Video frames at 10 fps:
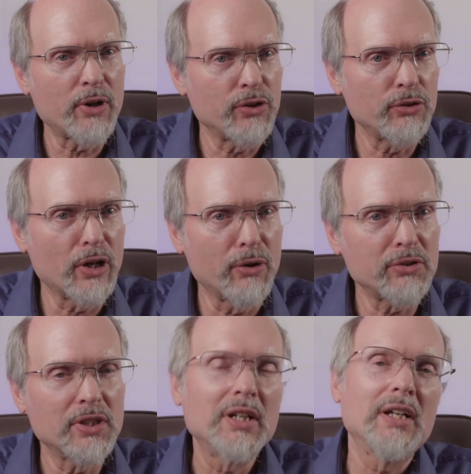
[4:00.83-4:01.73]
You don't.
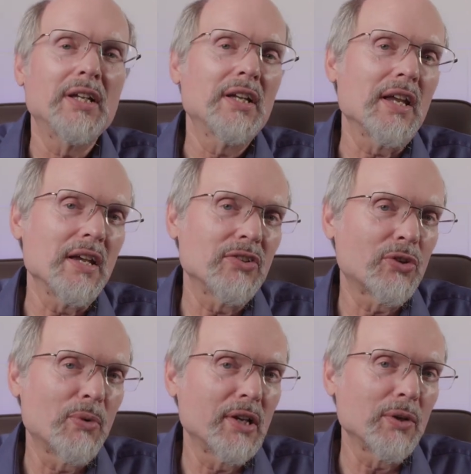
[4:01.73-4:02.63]
He's the
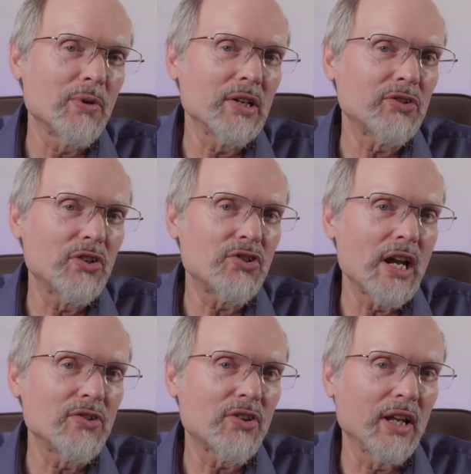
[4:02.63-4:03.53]
one that wants to
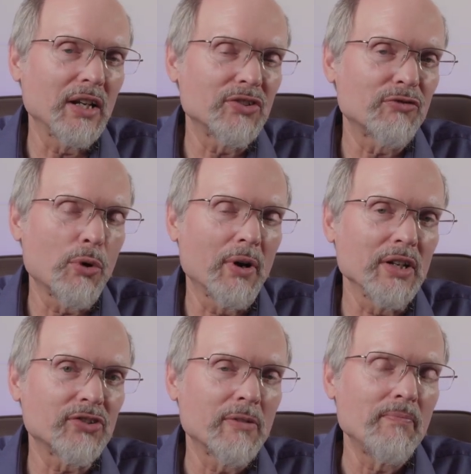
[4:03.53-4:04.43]
change things for
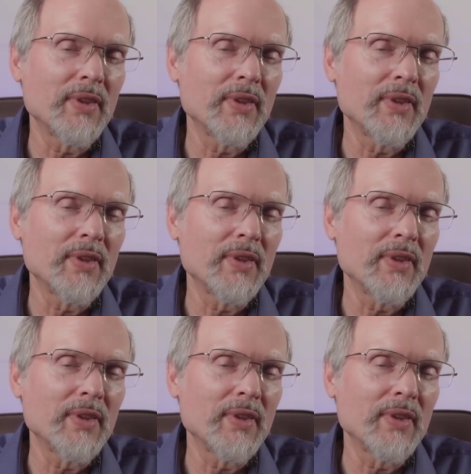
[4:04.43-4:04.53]
us.